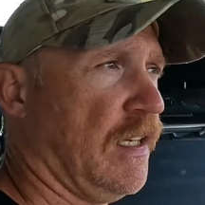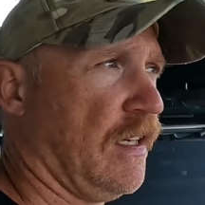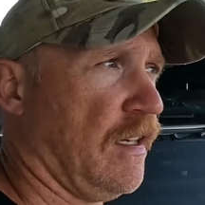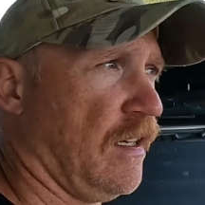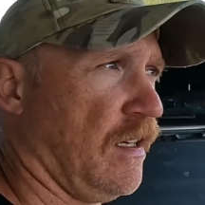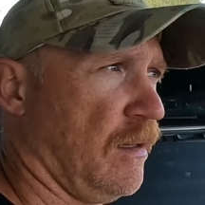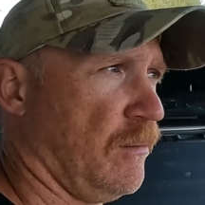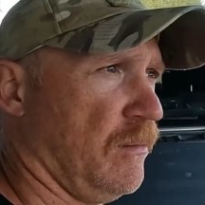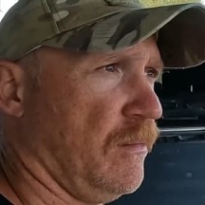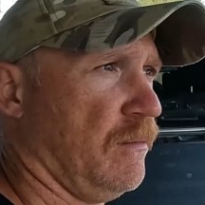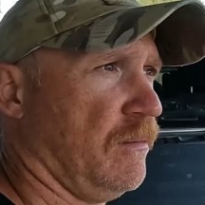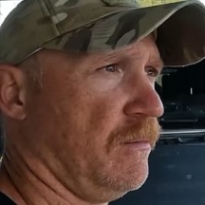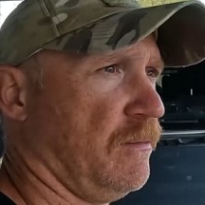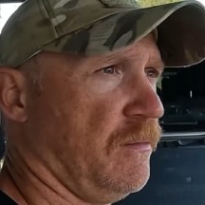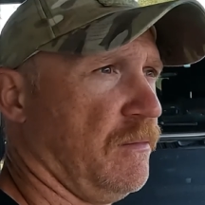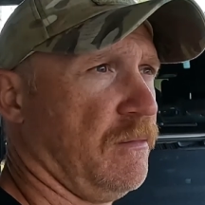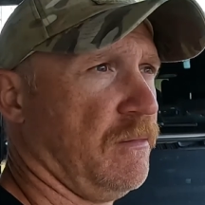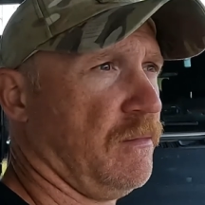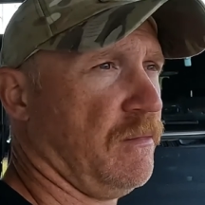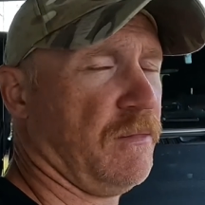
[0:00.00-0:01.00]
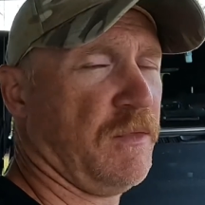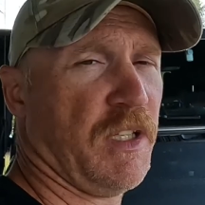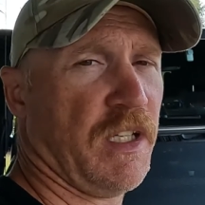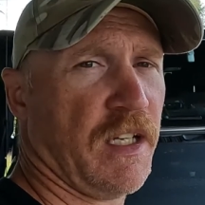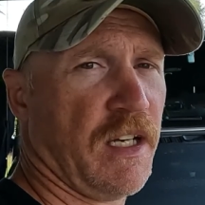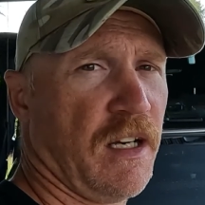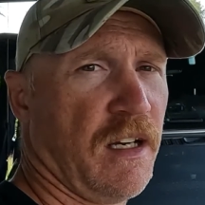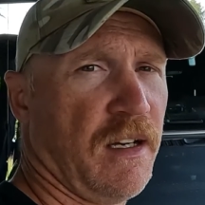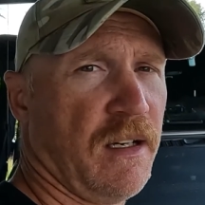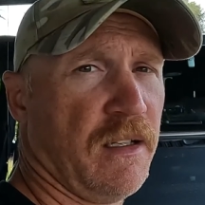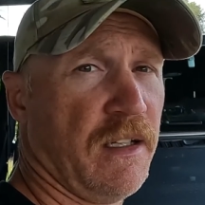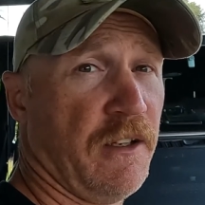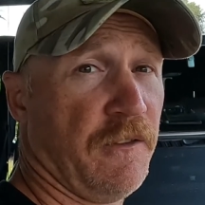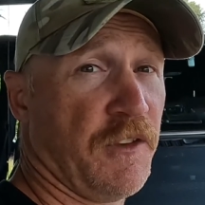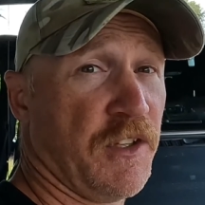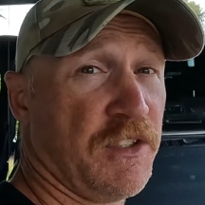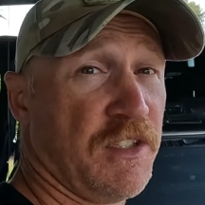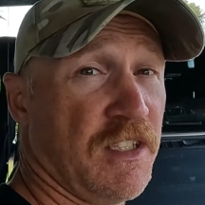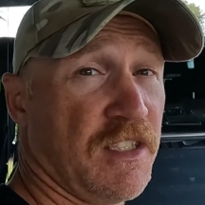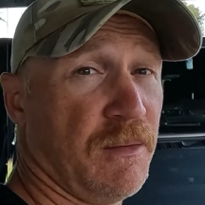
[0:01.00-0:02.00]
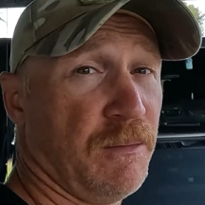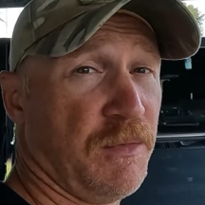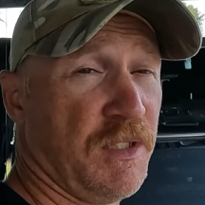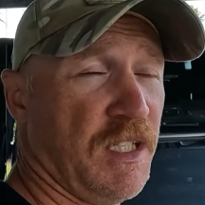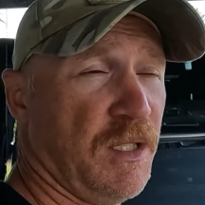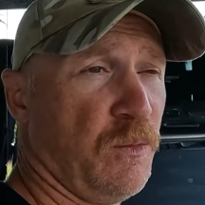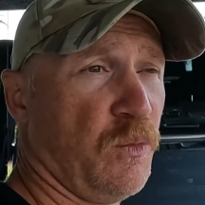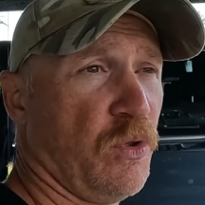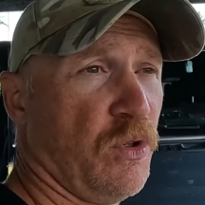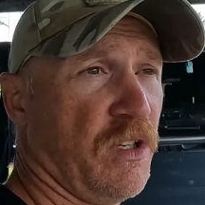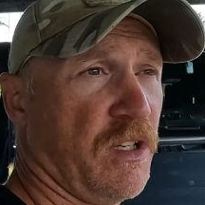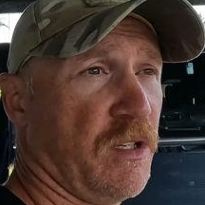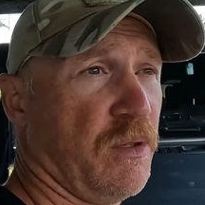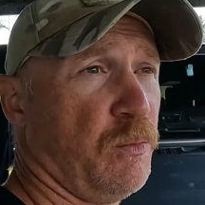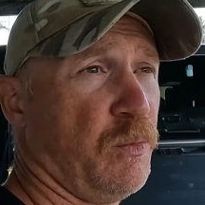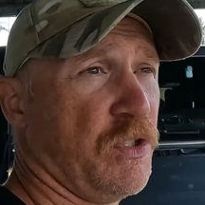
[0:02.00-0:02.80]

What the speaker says: yeehaw. If the system didn't work,